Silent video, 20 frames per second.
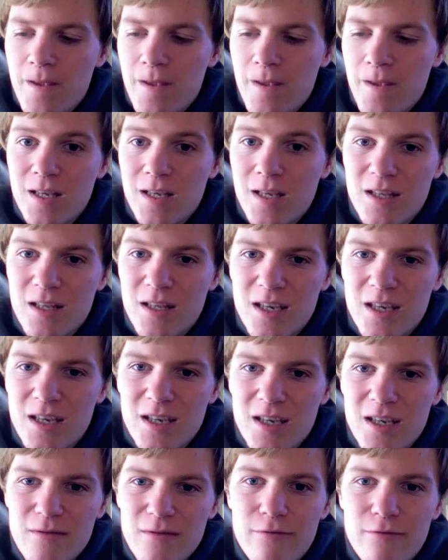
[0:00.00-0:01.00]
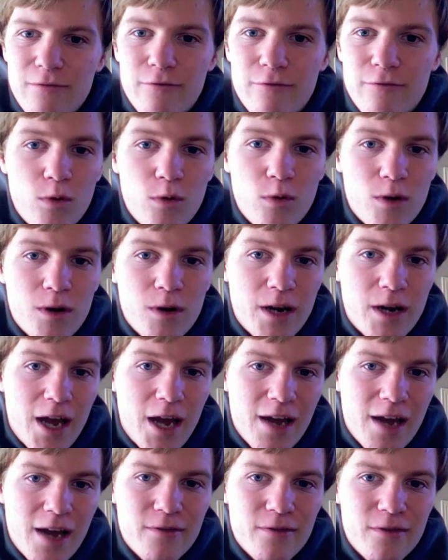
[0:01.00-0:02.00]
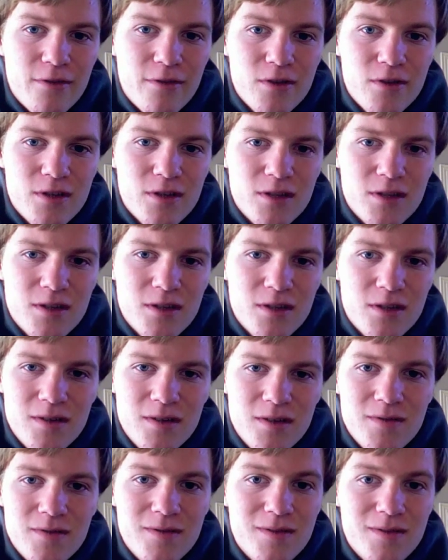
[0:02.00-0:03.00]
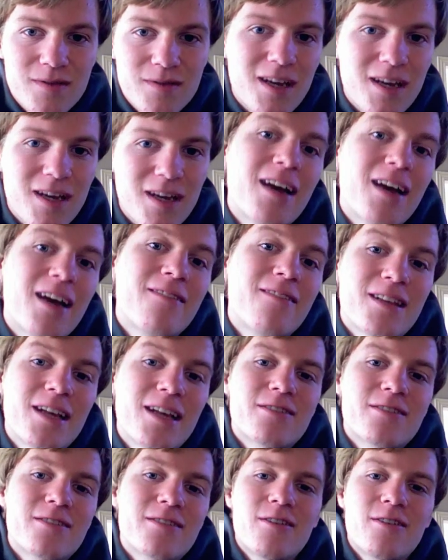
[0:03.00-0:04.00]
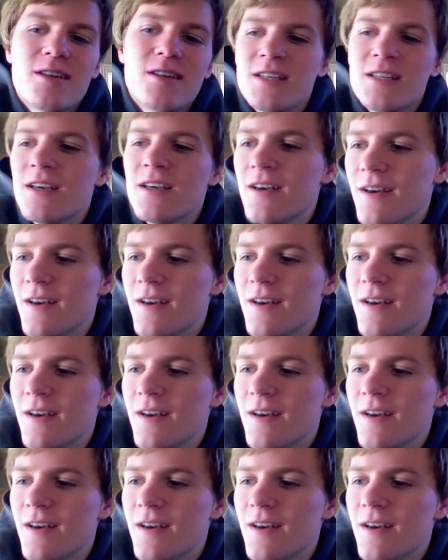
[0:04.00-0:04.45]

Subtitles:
and he did 4.5 of those. I think that's crazy.